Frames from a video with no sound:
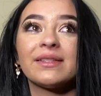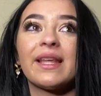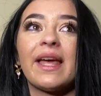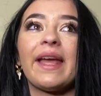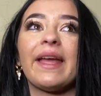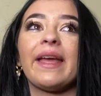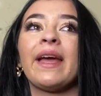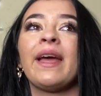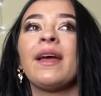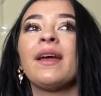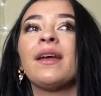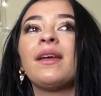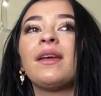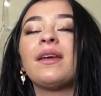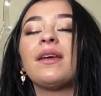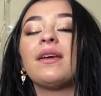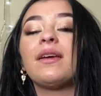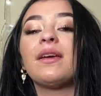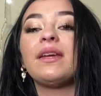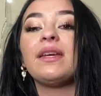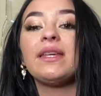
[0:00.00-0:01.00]
Like,
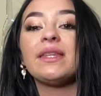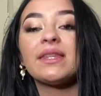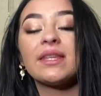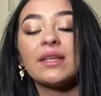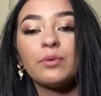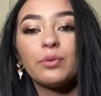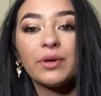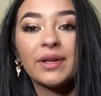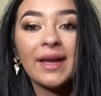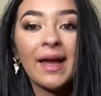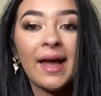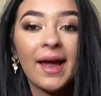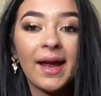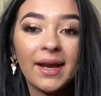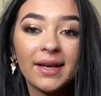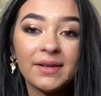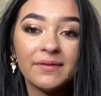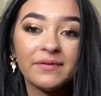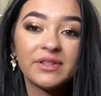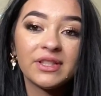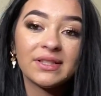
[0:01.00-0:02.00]
Ethan would
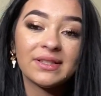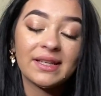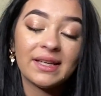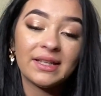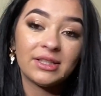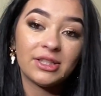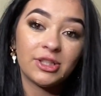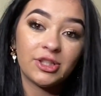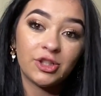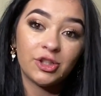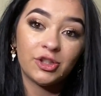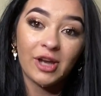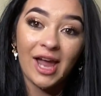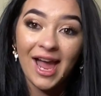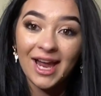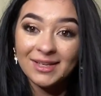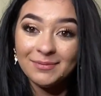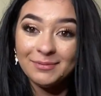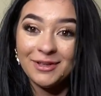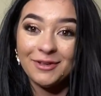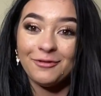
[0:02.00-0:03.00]
kind of just, like,
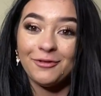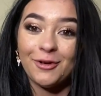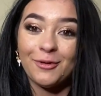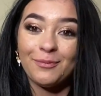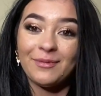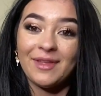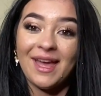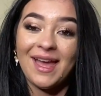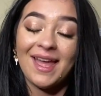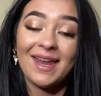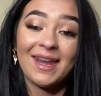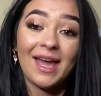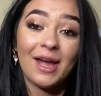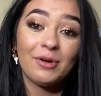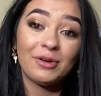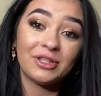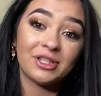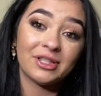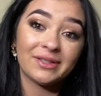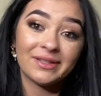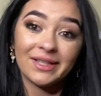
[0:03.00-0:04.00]
distract me from that, and I
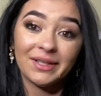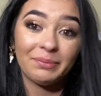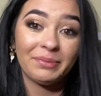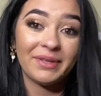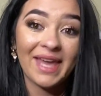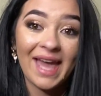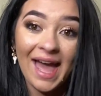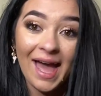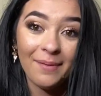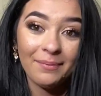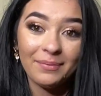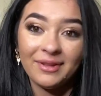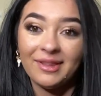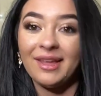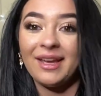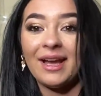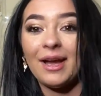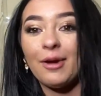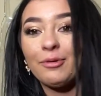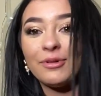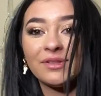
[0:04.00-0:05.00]
would just, like, be happy.
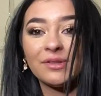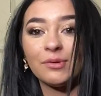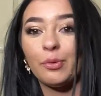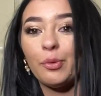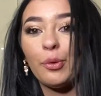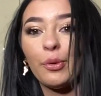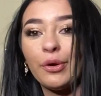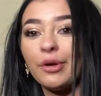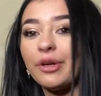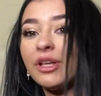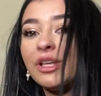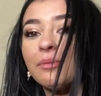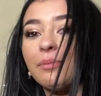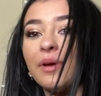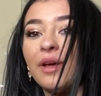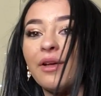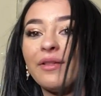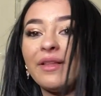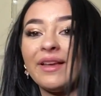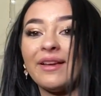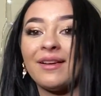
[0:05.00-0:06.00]
Like, I wasn't worried
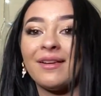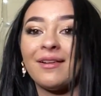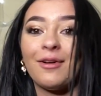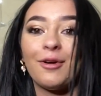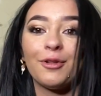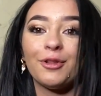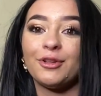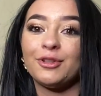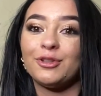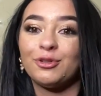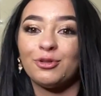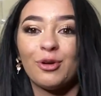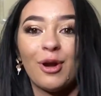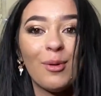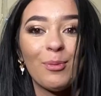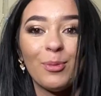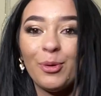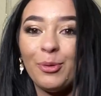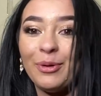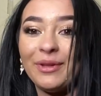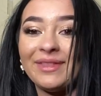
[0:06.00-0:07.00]
about, like, all the
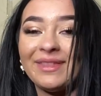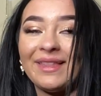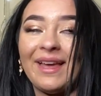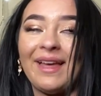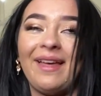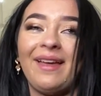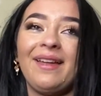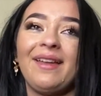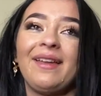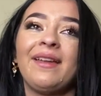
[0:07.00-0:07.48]
drama with that.